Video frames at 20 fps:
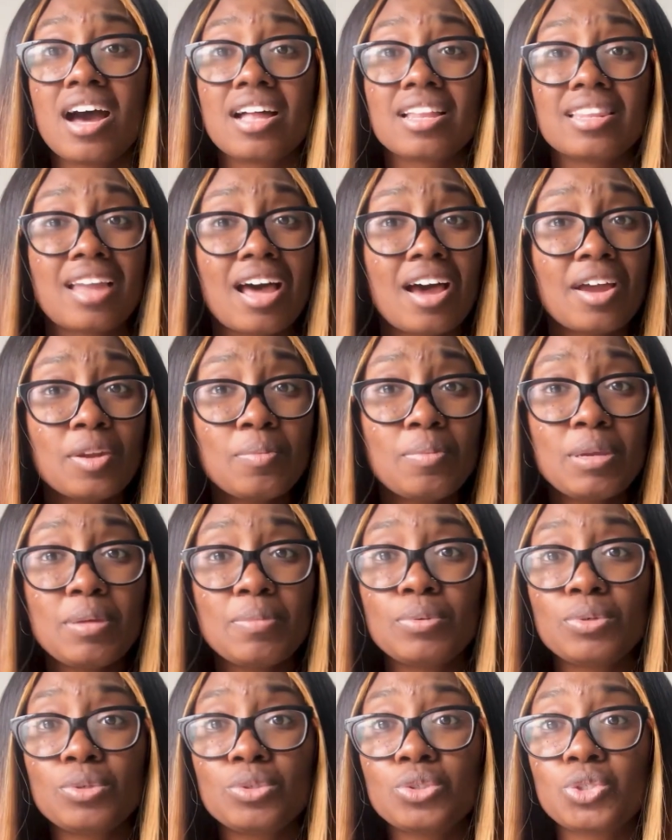A lot of
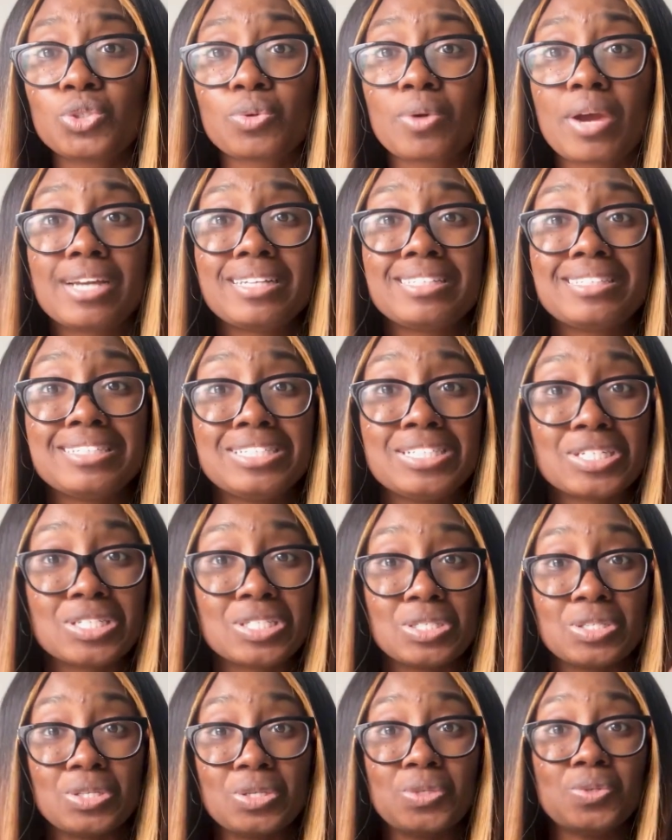people try to
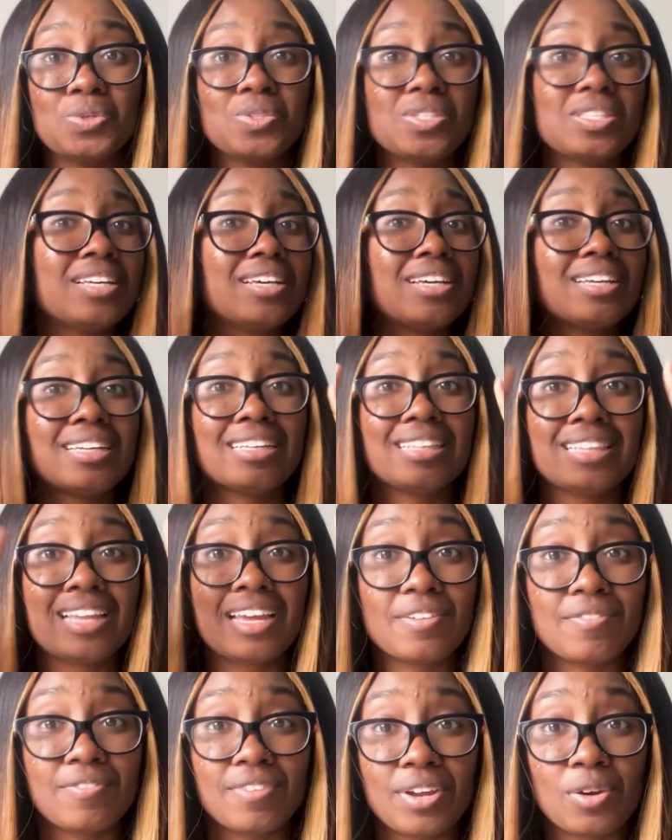just use the
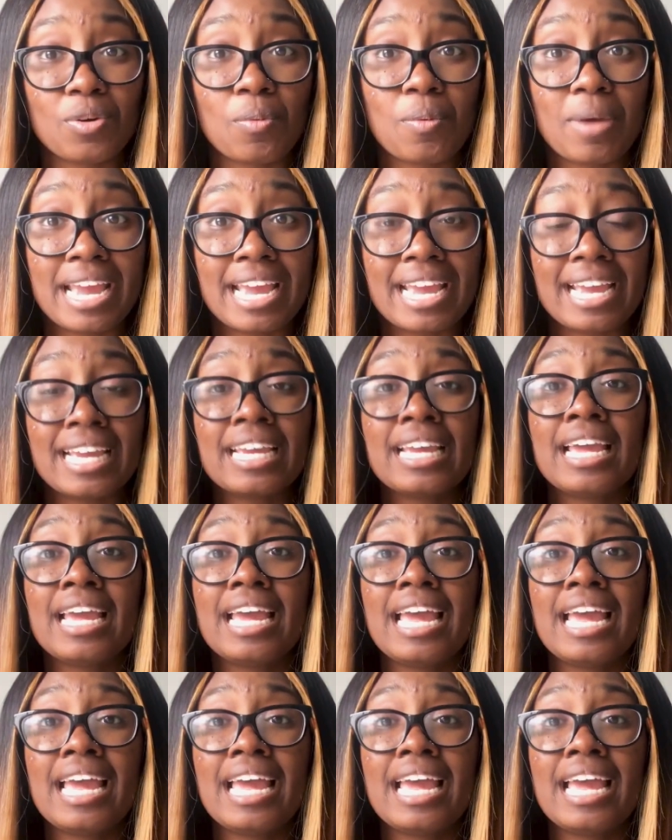let it fade away,